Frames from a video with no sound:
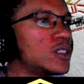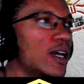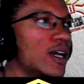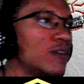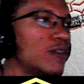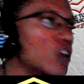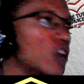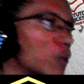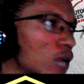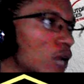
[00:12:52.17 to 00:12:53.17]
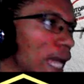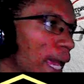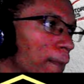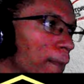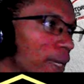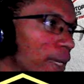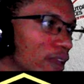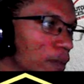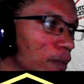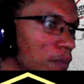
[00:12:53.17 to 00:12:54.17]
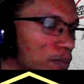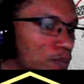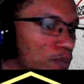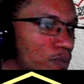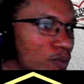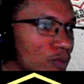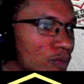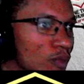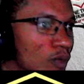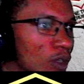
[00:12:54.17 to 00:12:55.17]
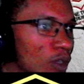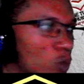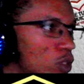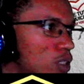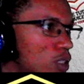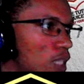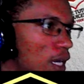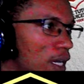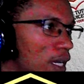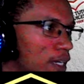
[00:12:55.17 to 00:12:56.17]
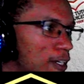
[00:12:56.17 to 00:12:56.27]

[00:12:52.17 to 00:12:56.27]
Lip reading: have double M in them, words like